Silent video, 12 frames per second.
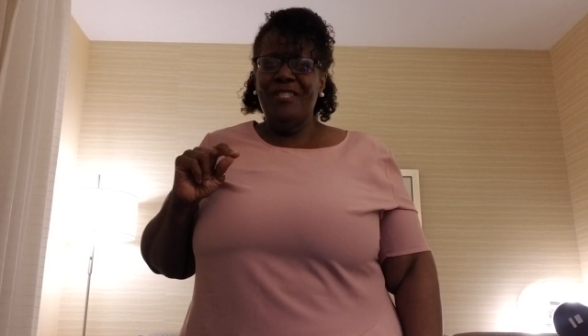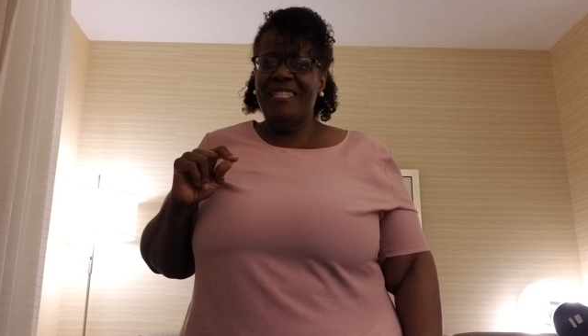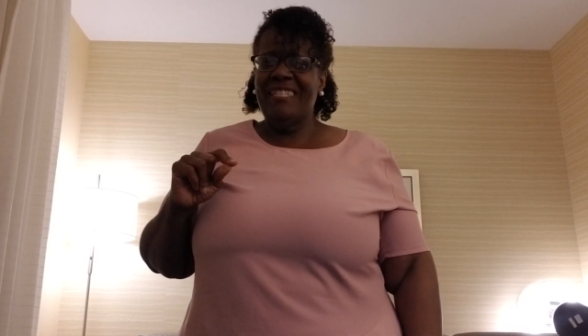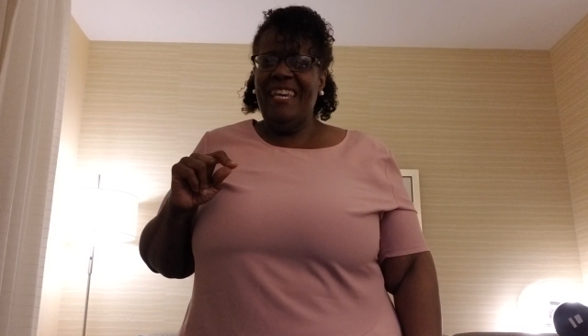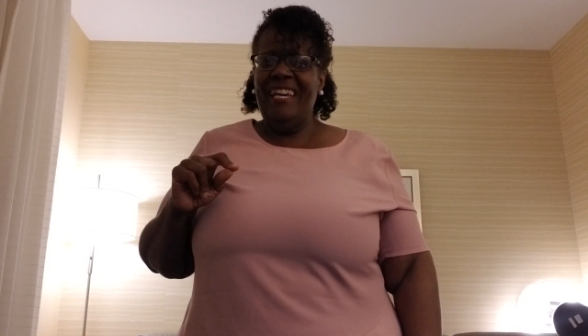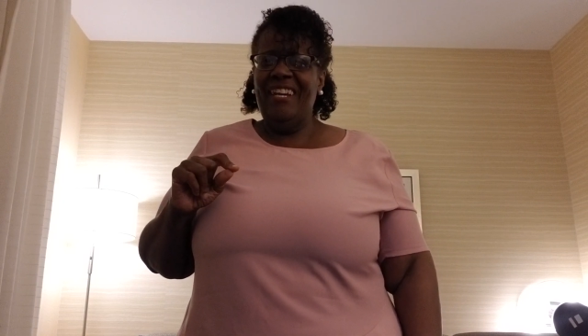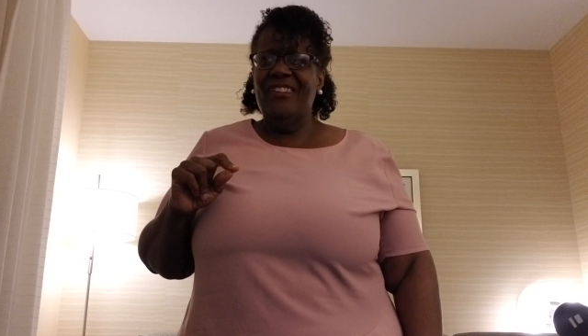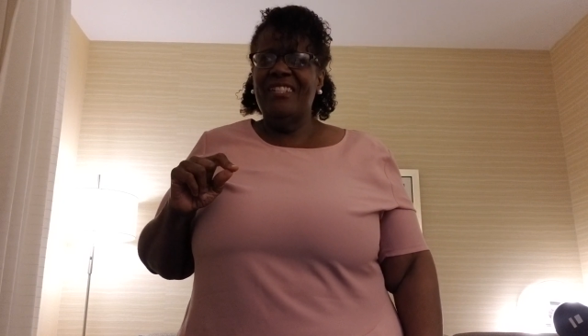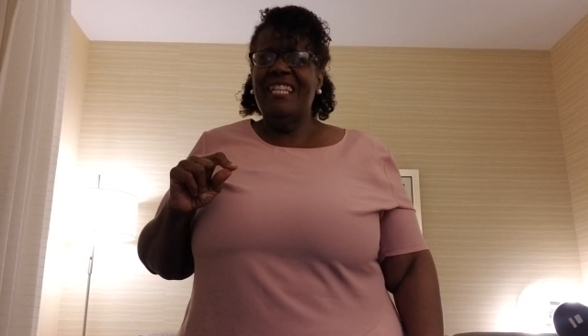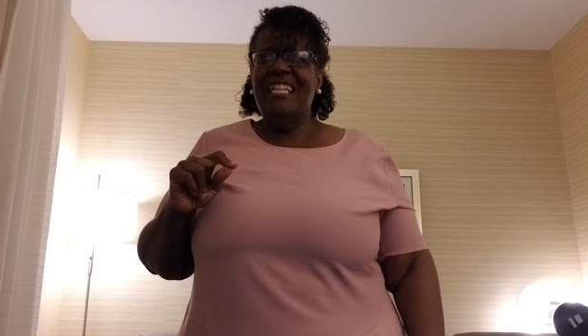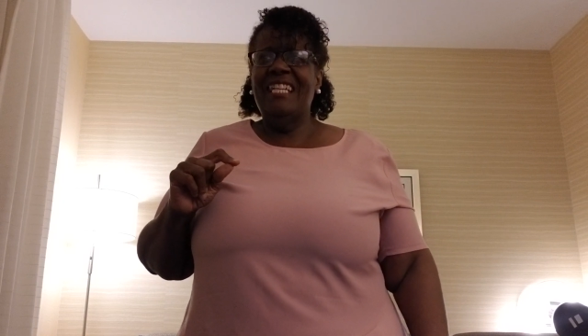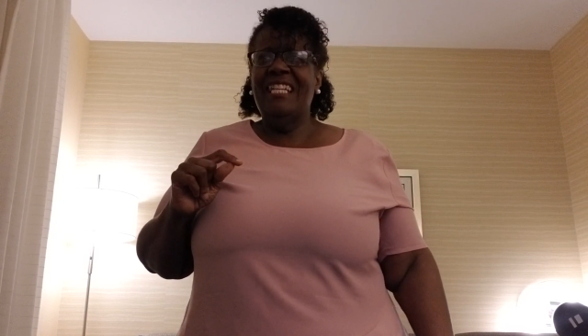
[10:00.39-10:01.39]
scared.
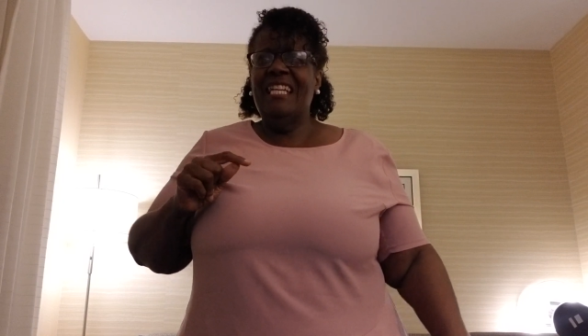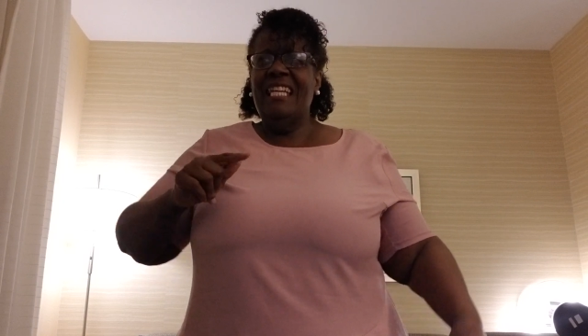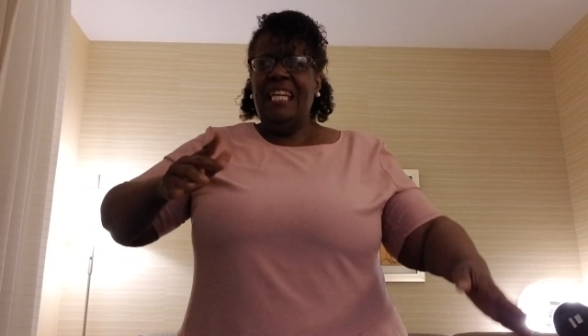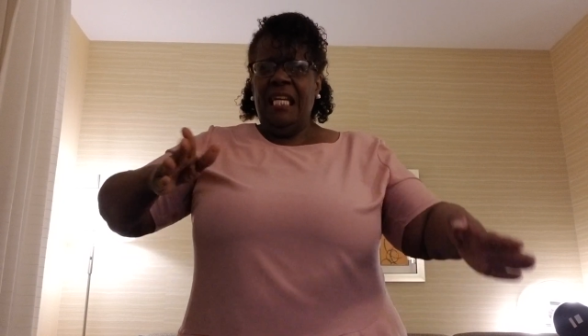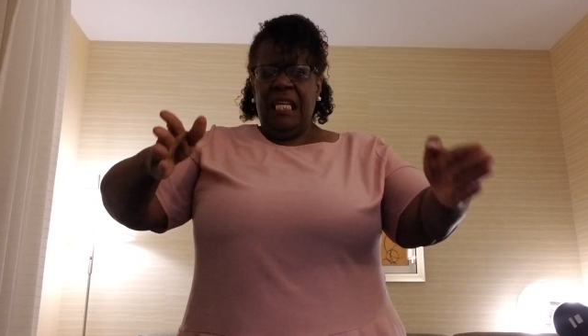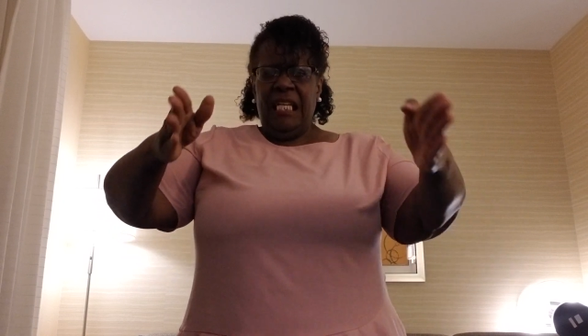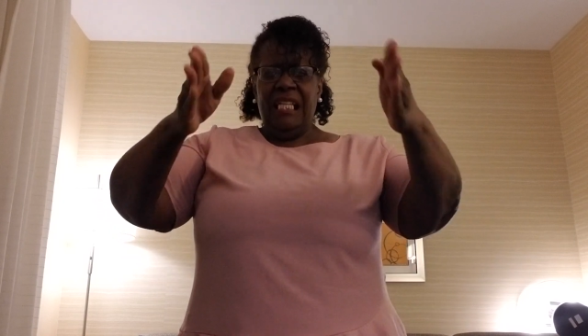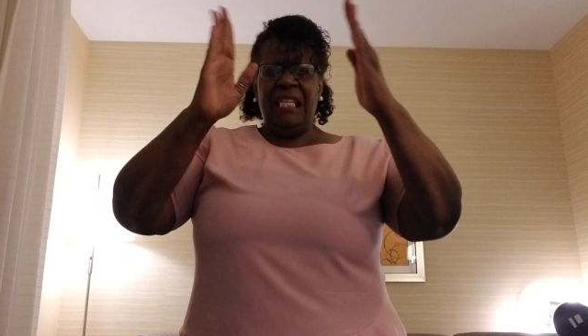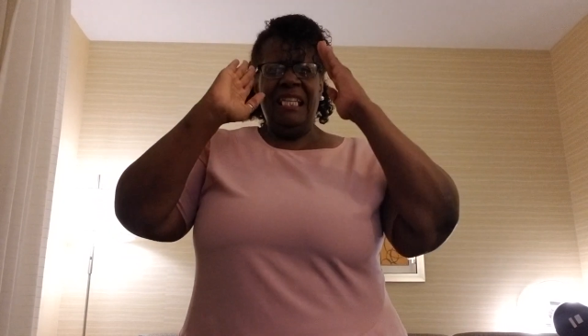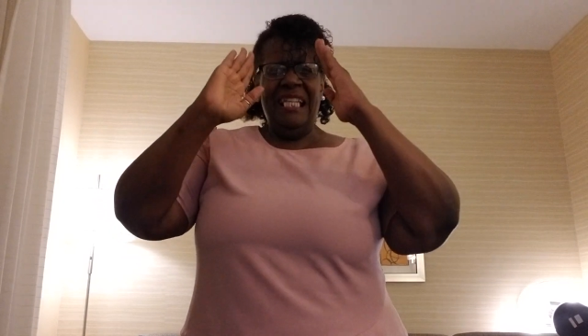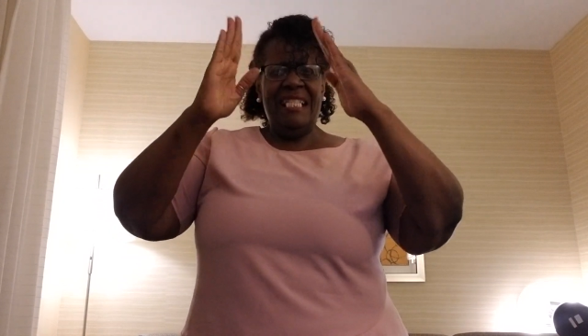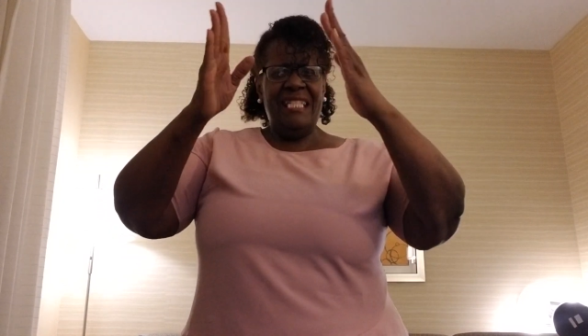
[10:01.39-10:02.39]

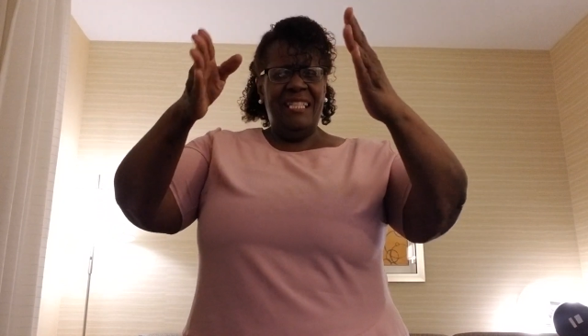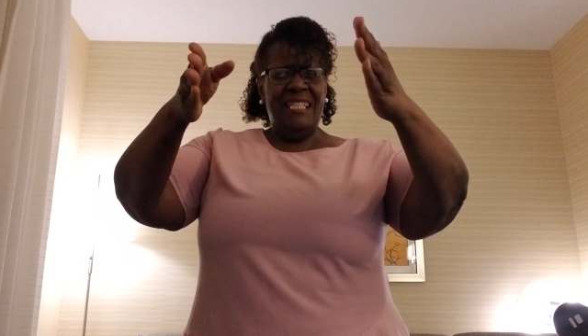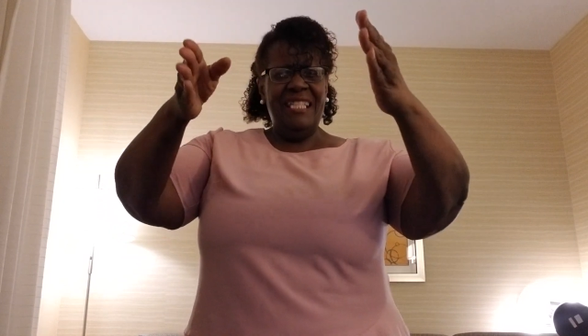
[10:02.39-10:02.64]
Listen,